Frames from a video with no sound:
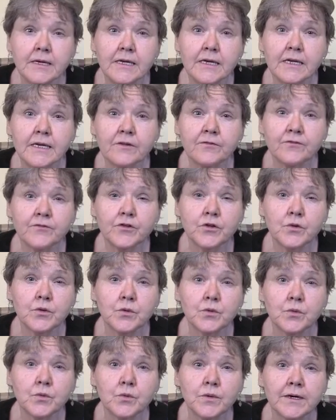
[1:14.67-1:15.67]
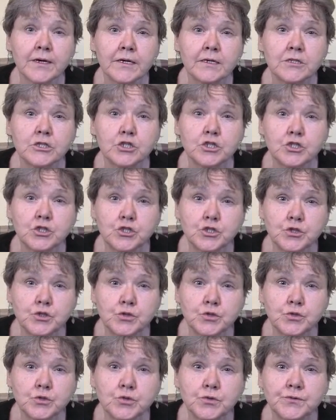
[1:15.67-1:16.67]
If you
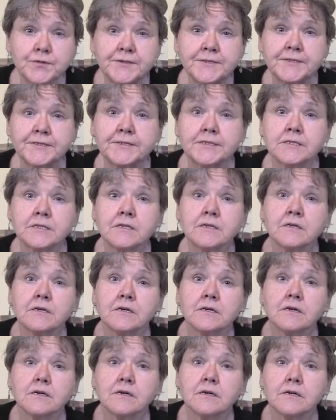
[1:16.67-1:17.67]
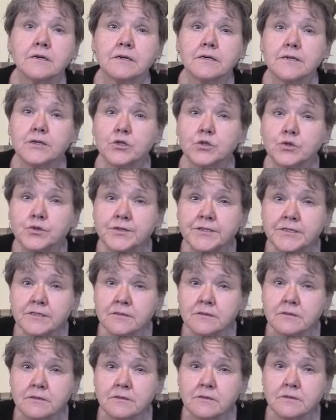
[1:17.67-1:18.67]
use
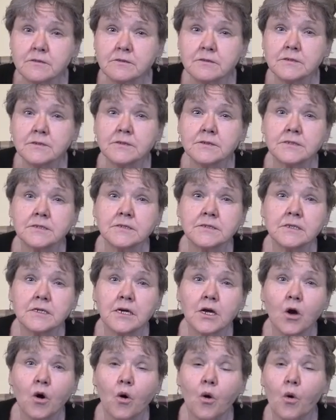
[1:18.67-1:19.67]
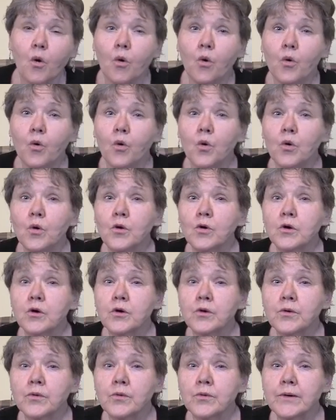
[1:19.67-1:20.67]
crystals
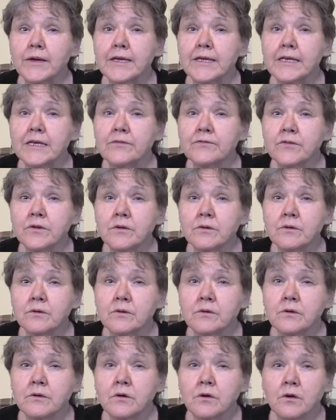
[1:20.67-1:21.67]
or even